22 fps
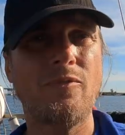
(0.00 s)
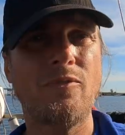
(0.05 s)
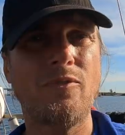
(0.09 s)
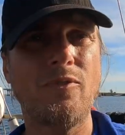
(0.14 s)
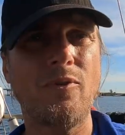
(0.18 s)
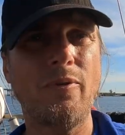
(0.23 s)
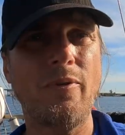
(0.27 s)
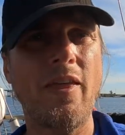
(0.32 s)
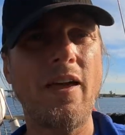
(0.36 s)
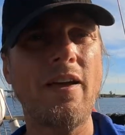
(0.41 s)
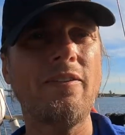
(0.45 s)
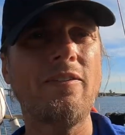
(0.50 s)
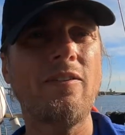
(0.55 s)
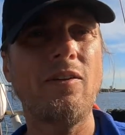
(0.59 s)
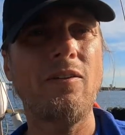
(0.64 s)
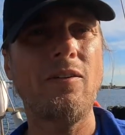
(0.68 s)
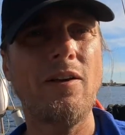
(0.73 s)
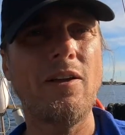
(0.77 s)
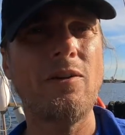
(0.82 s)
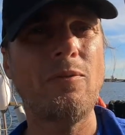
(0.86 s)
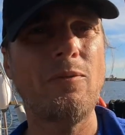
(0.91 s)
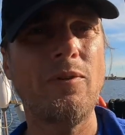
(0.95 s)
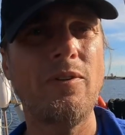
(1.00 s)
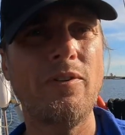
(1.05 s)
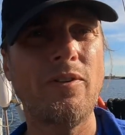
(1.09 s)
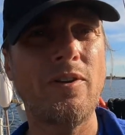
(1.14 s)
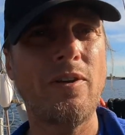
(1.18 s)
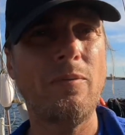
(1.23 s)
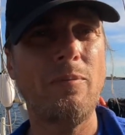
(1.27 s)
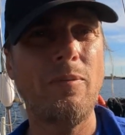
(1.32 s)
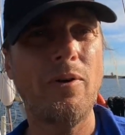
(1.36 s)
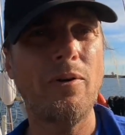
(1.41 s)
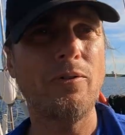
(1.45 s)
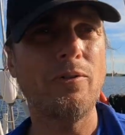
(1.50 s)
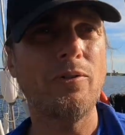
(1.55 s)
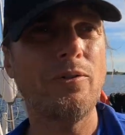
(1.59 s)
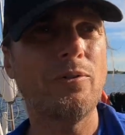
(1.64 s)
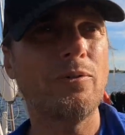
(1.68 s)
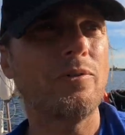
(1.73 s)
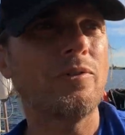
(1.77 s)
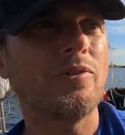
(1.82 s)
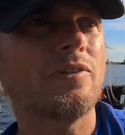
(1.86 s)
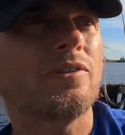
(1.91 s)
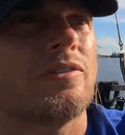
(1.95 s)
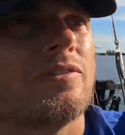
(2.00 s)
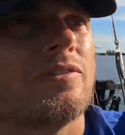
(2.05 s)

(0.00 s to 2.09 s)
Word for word: So that's how I went about doing